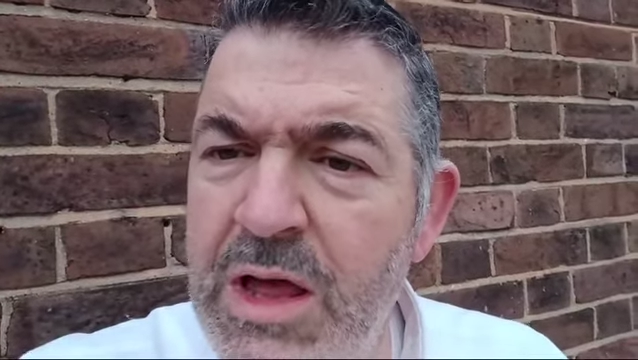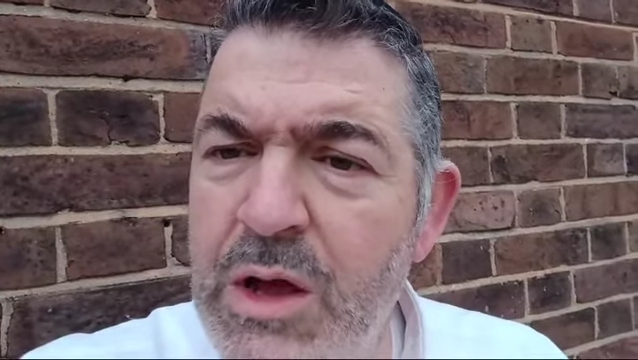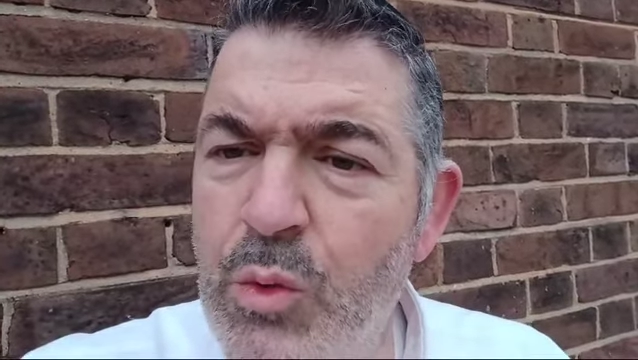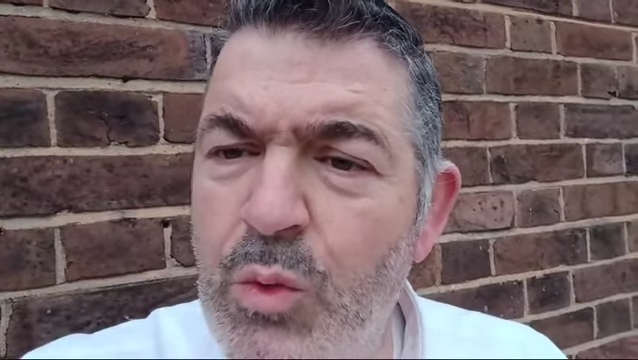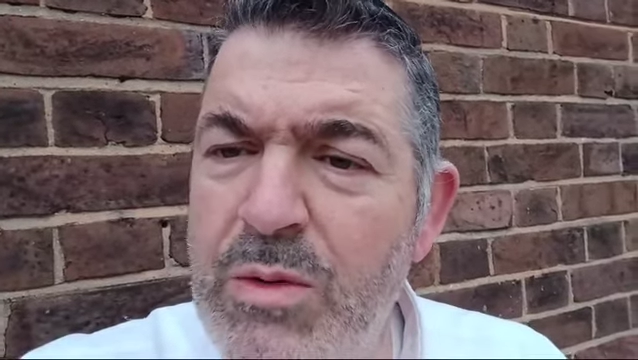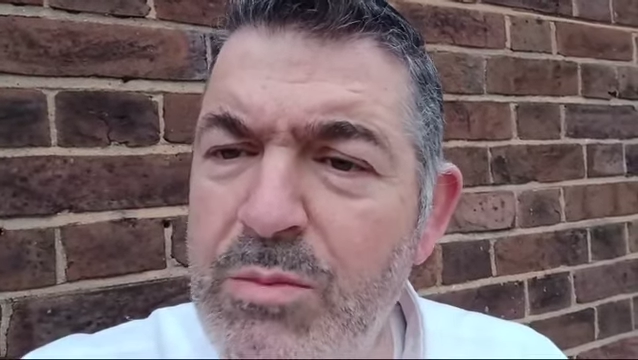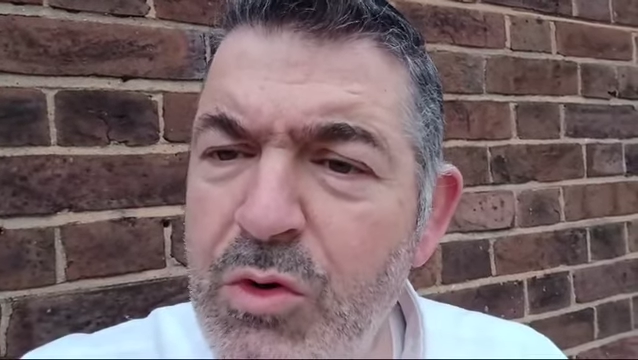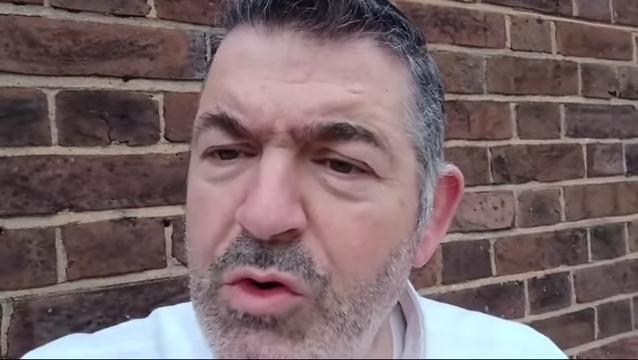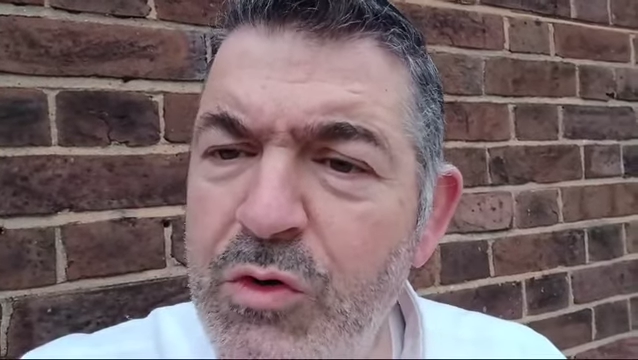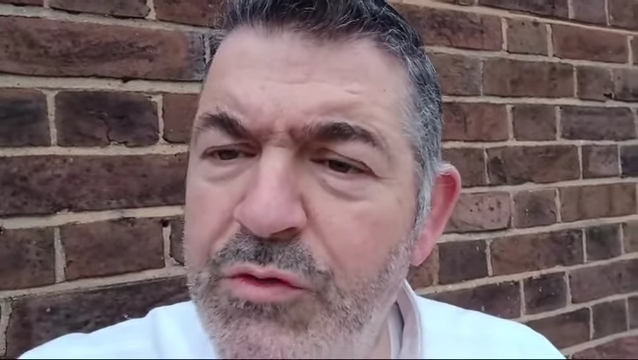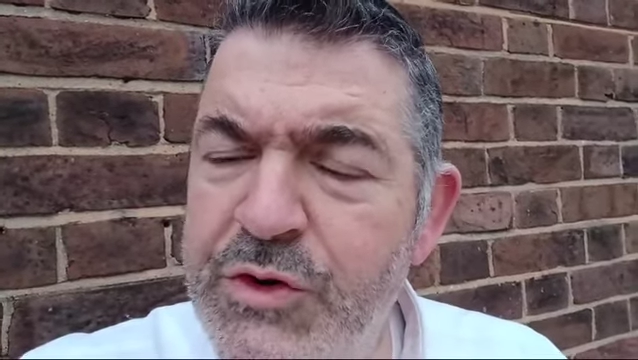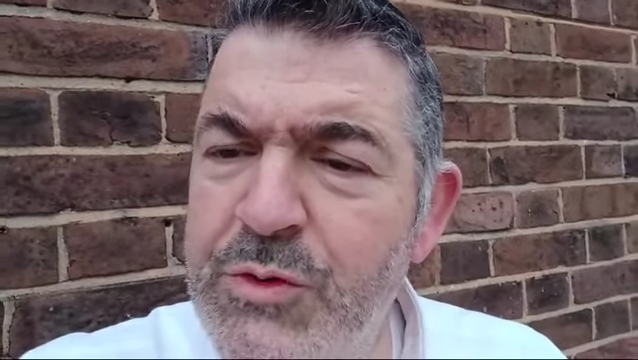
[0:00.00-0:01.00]
We
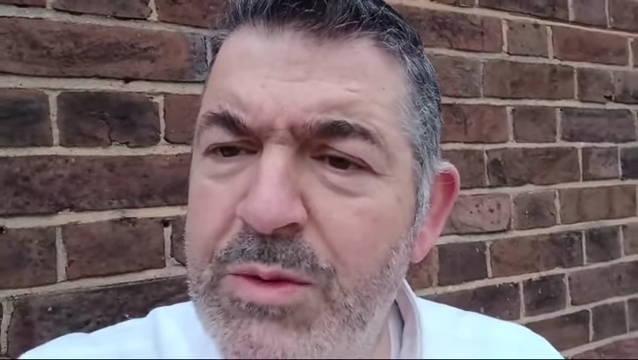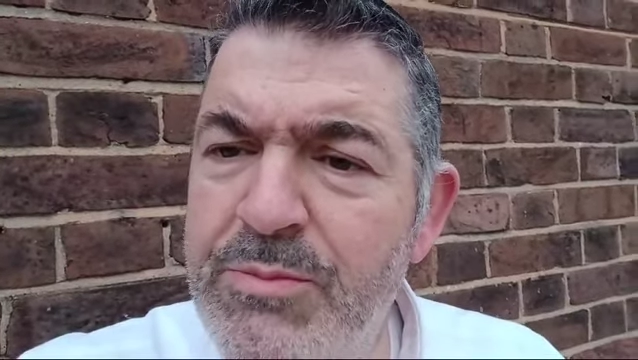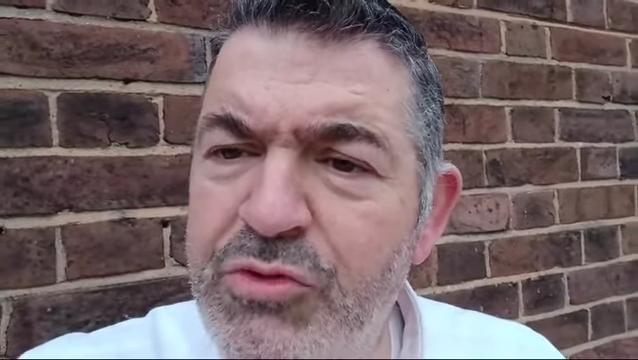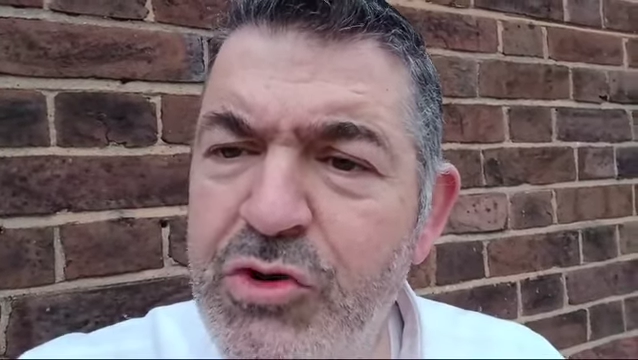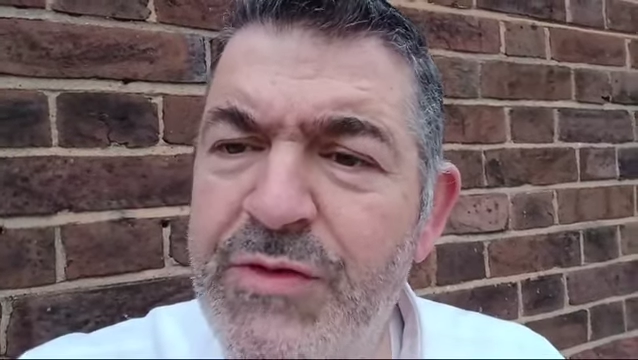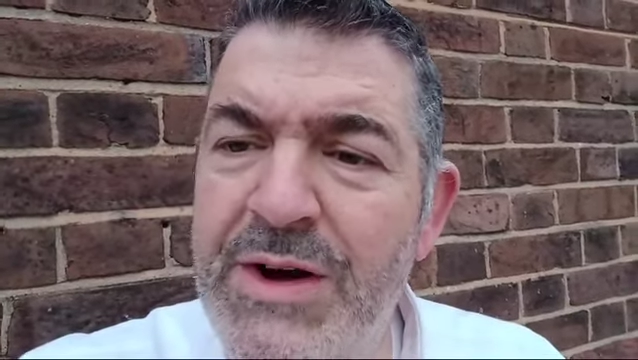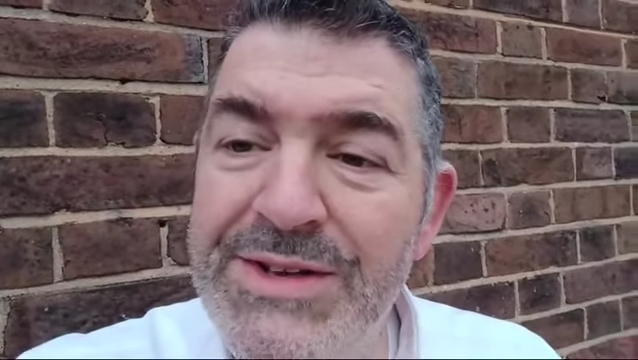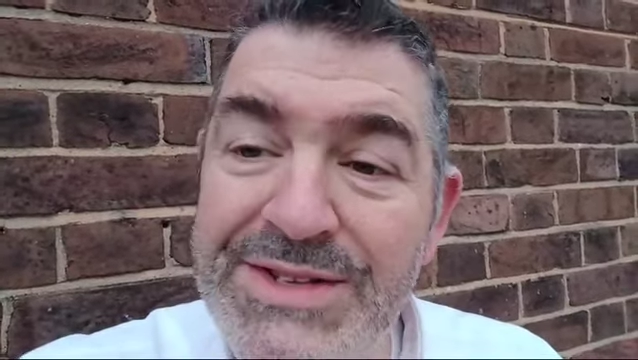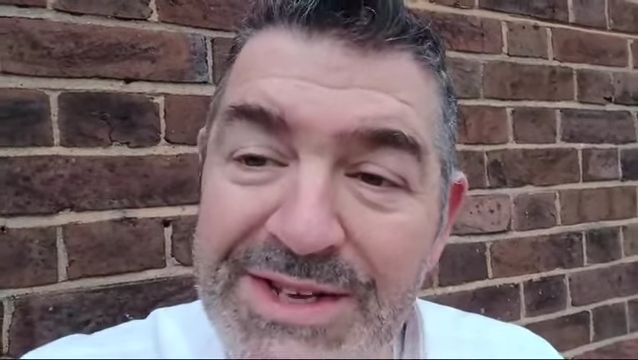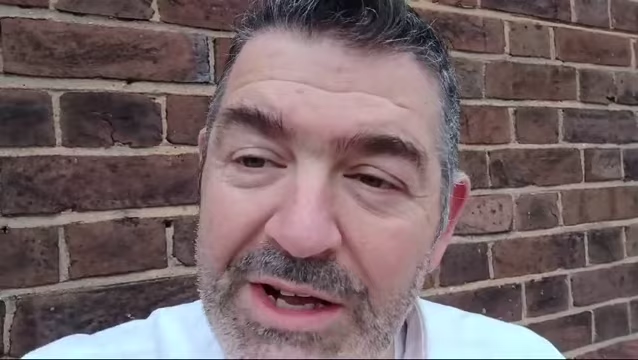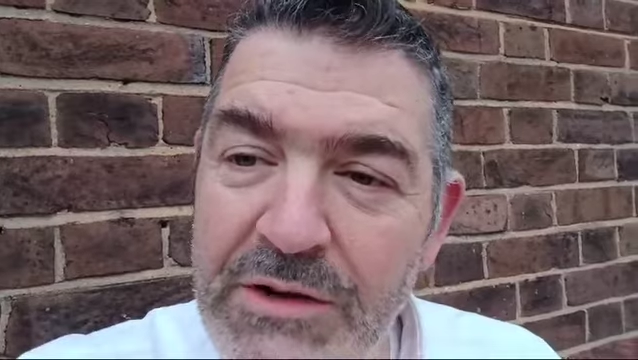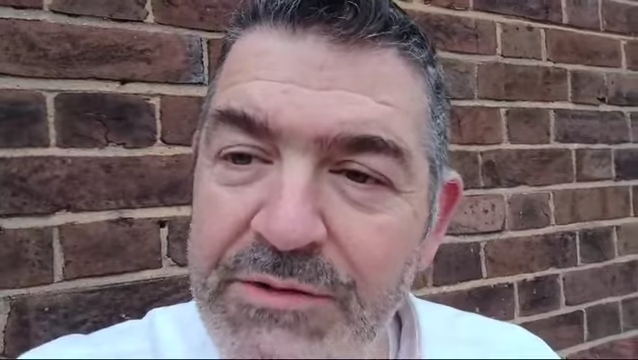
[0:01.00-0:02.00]
move to improve
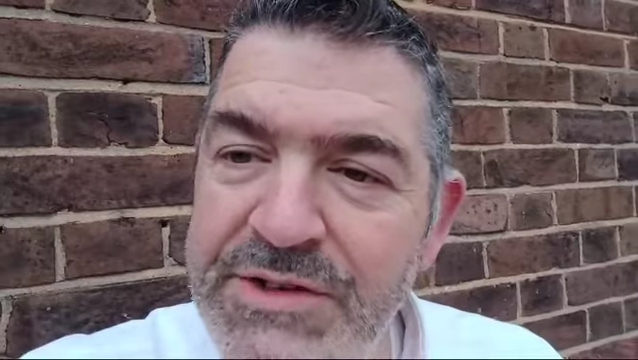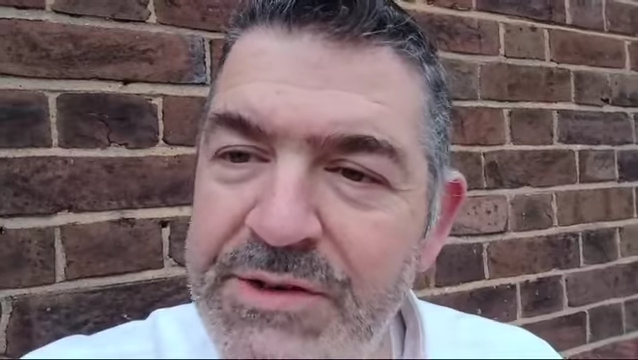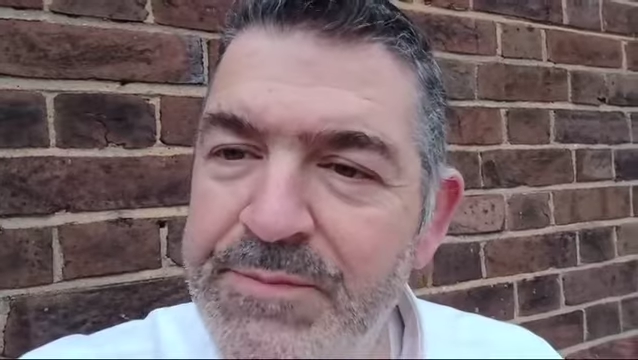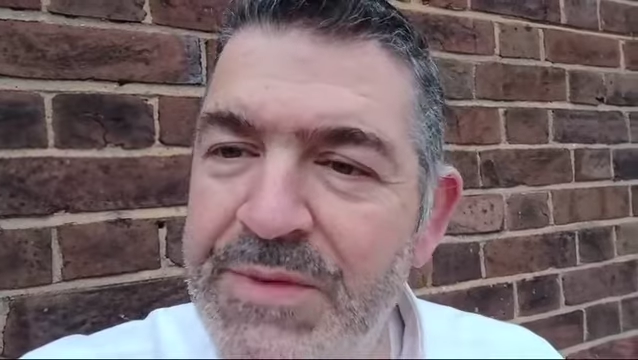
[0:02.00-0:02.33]
ourselves,